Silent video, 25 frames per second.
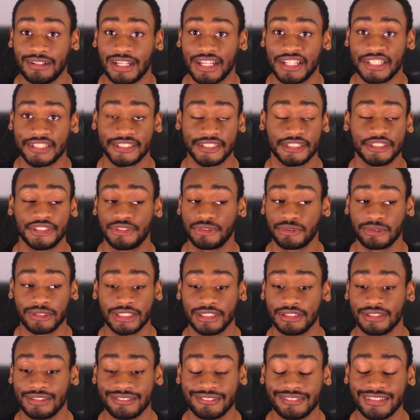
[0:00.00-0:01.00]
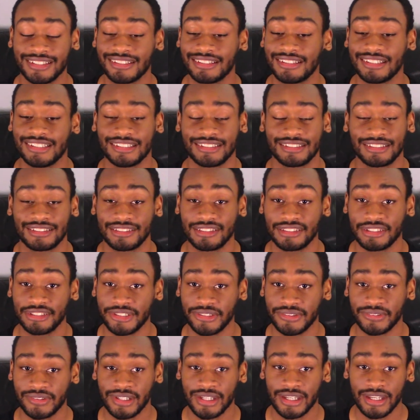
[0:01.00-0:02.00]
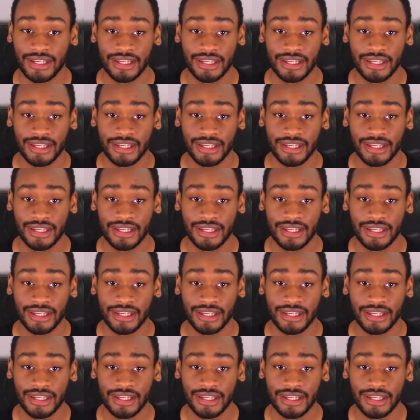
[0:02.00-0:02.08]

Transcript: I enjoy doing this. So,